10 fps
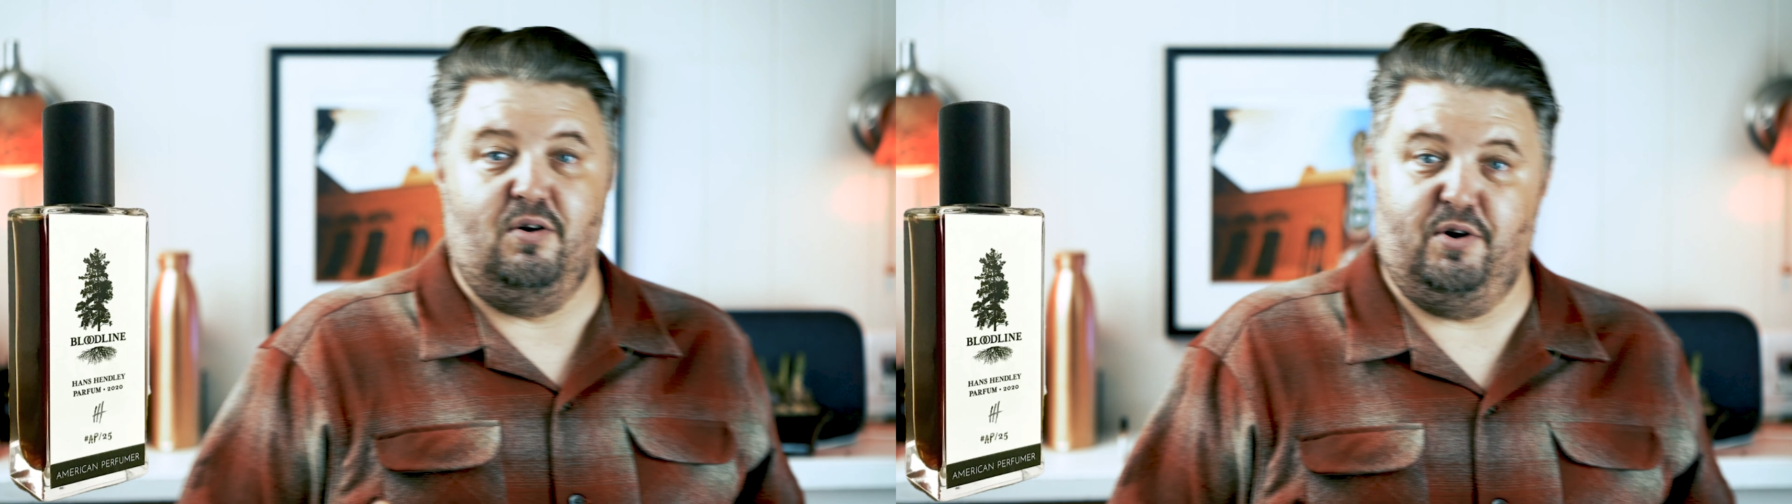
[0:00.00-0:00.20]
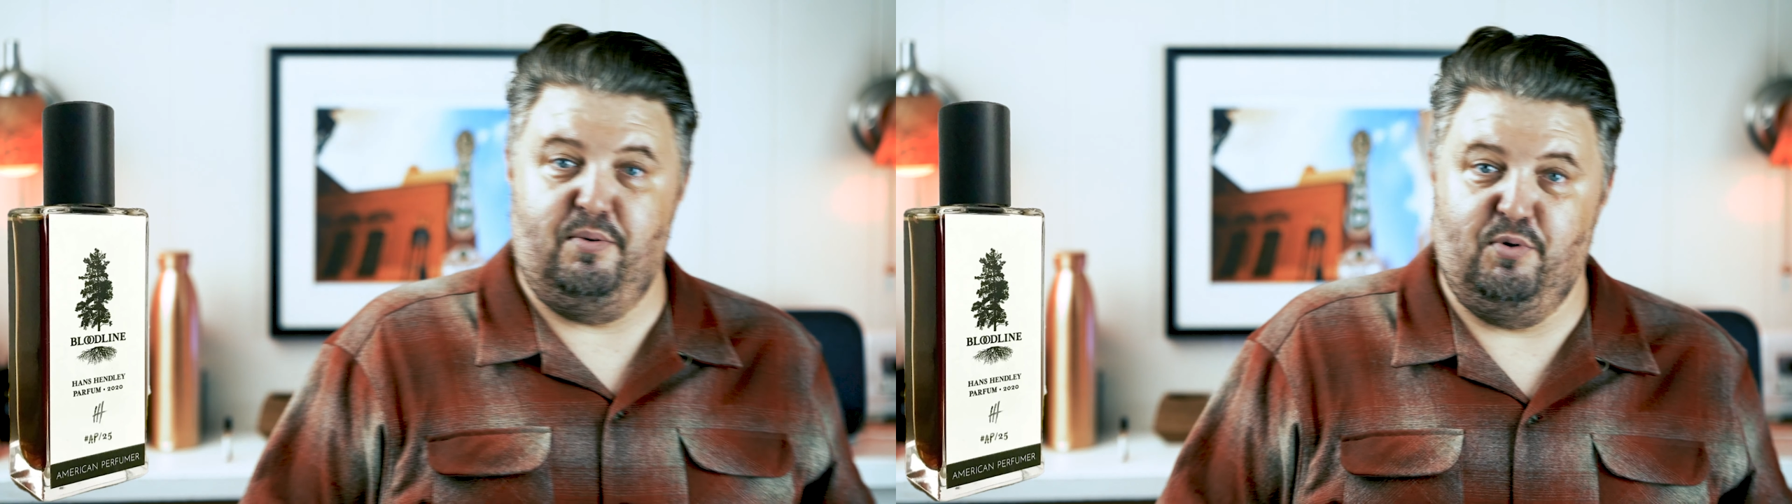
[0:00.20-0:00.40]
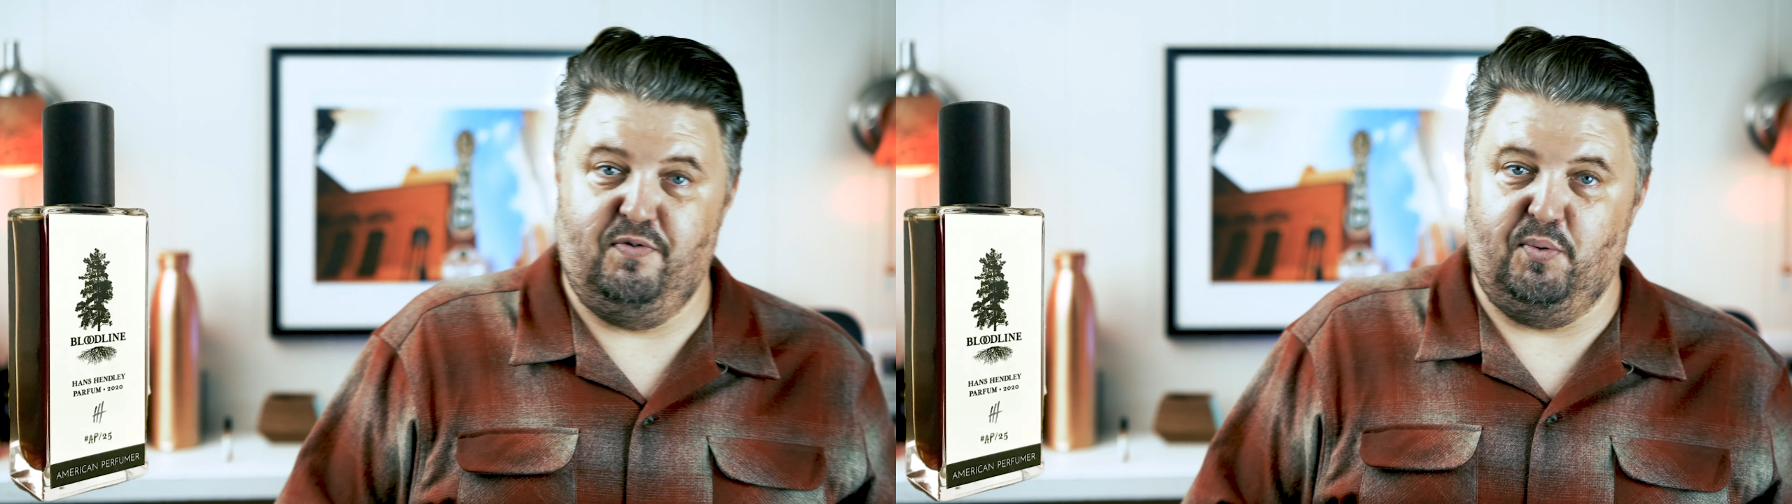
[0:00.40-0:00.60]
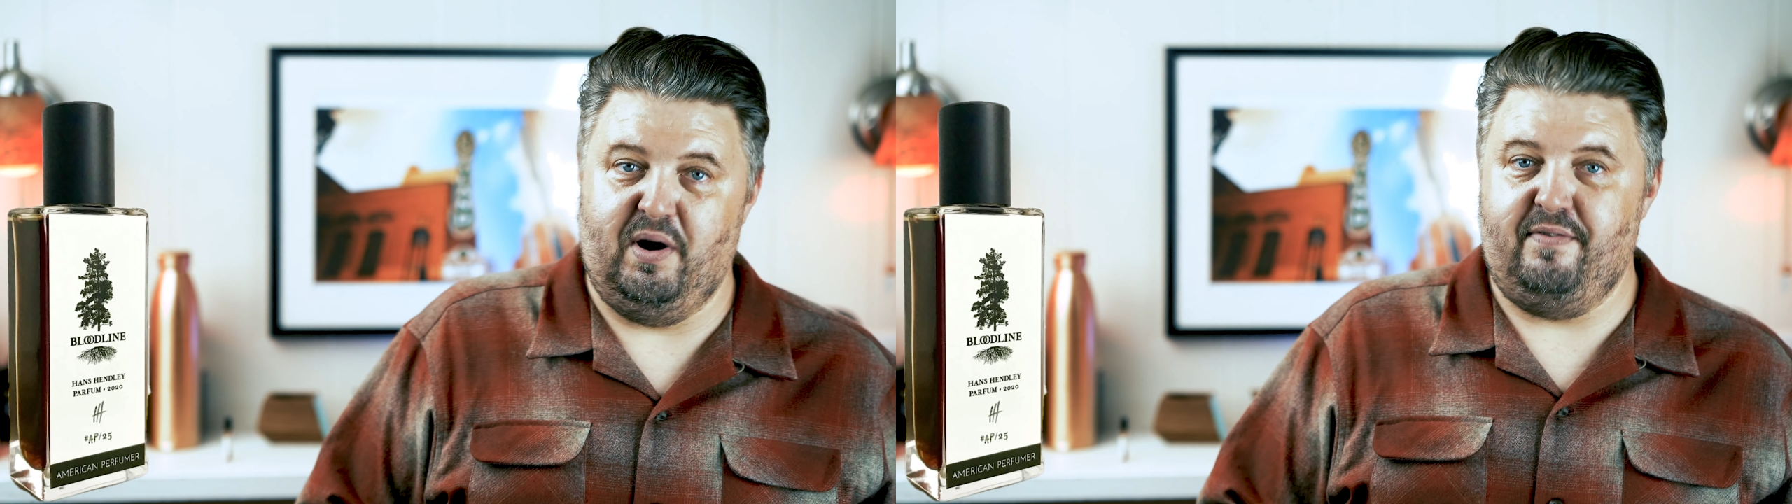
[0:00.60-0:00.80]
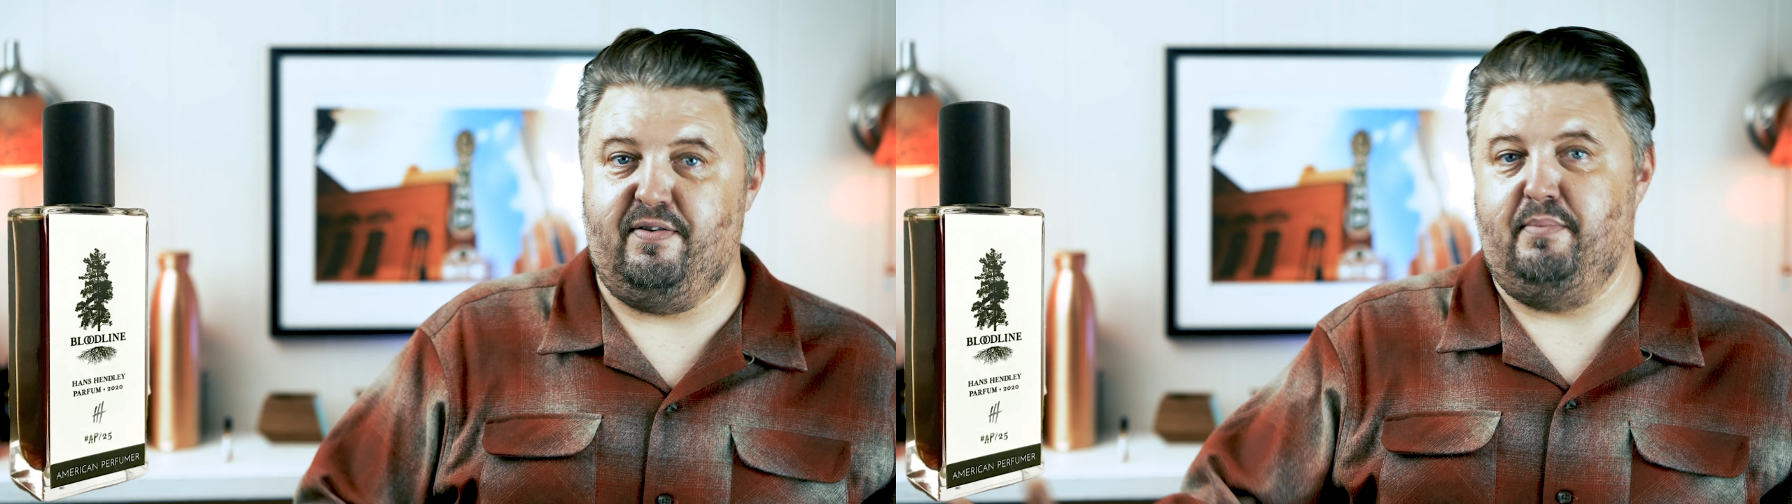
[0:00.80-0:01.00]
or you move
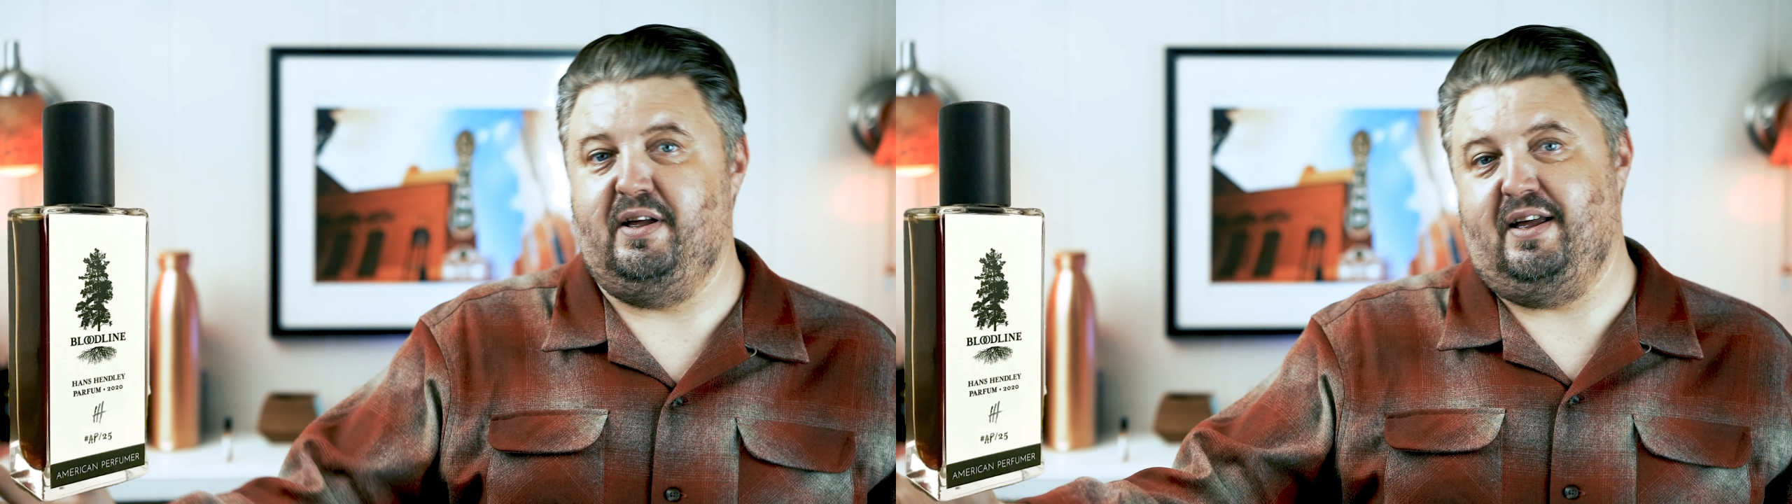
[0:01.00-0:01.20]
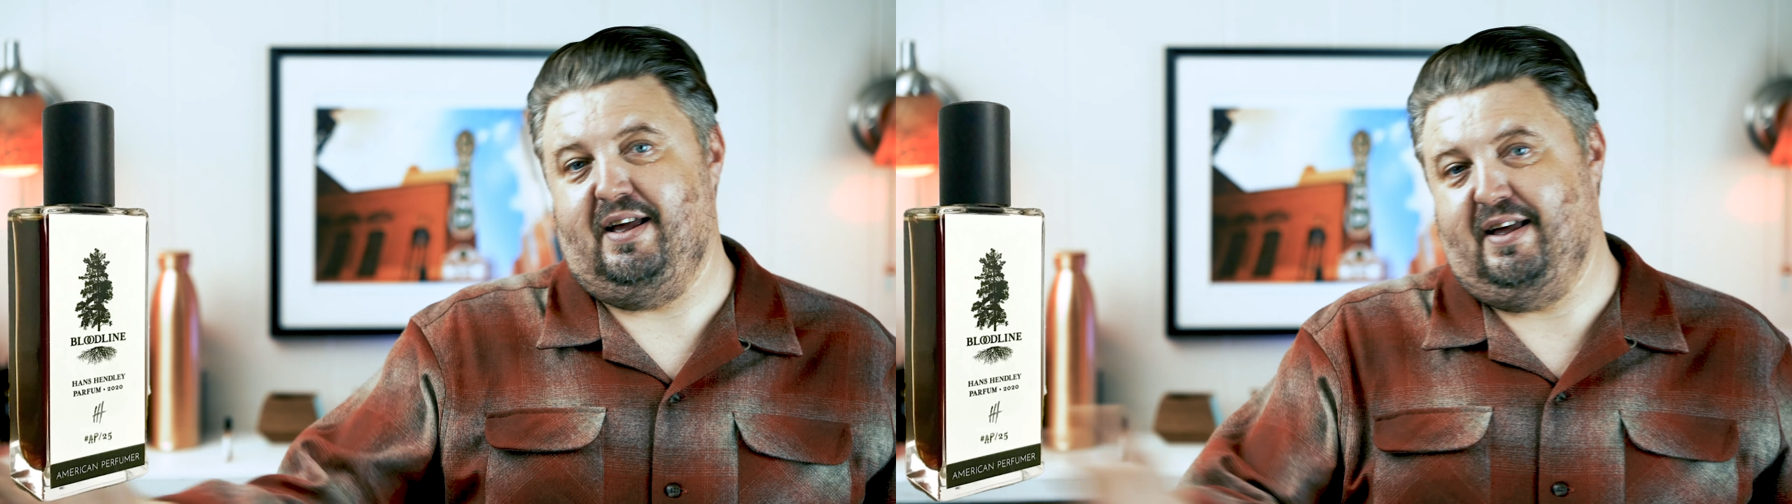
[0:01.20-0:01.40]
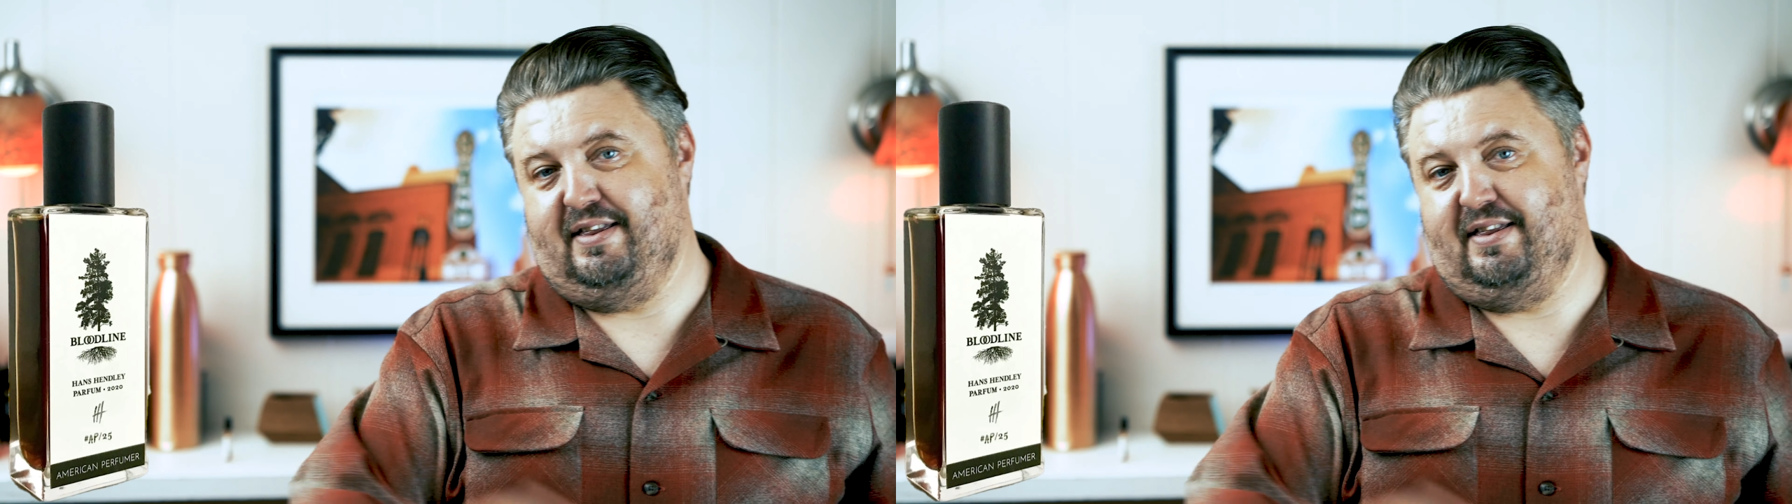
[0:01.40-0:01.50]
away from it